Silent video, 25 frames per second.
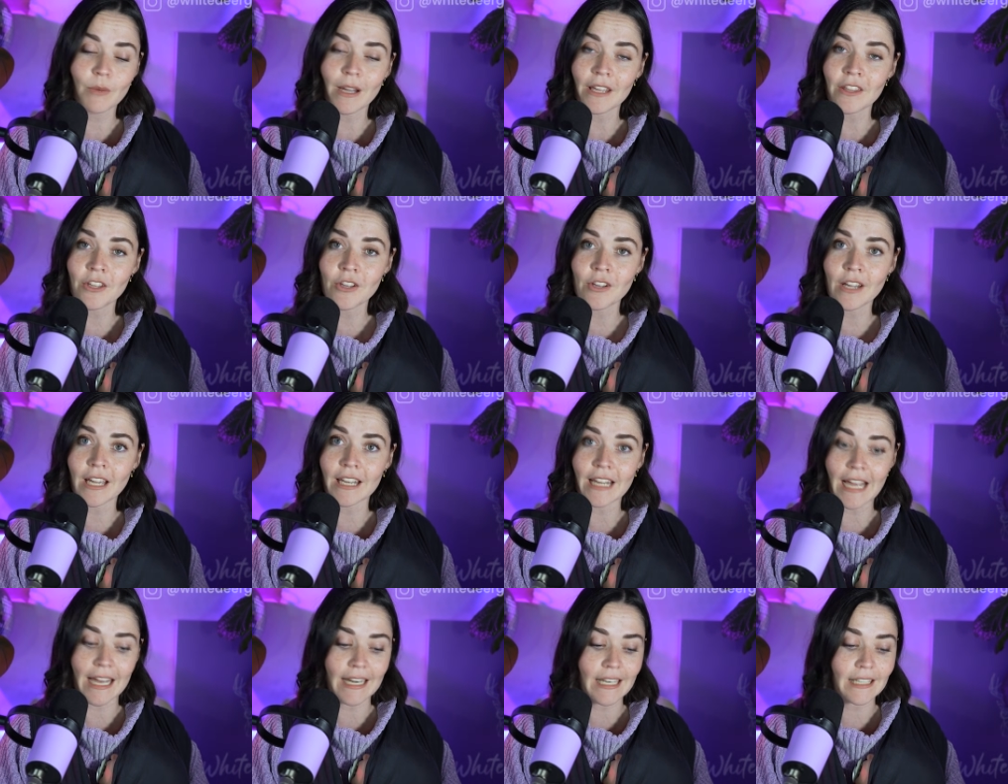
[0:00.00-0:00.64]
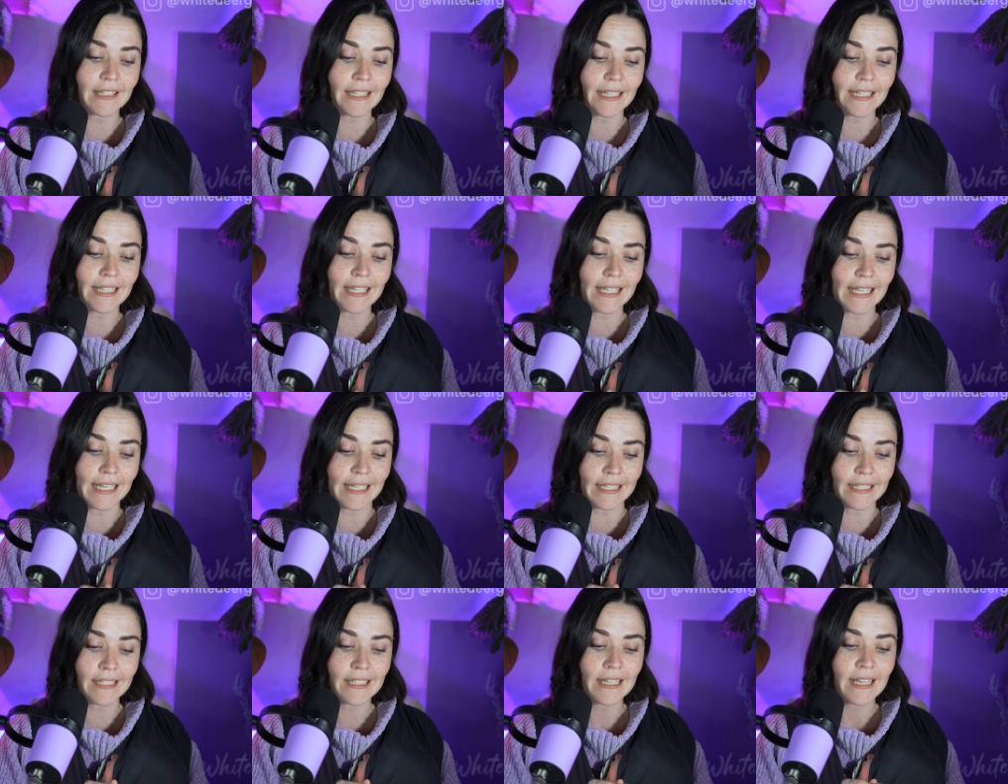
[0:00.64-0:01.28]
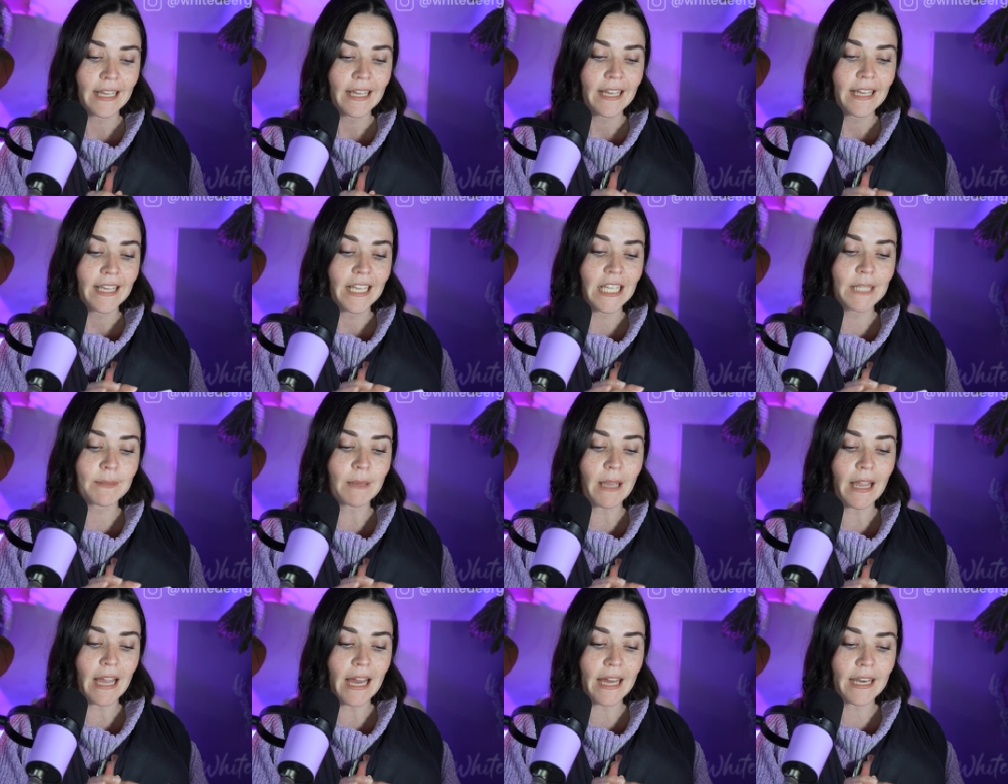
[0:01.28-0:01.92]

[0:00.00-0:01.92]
way that you can add a link in is by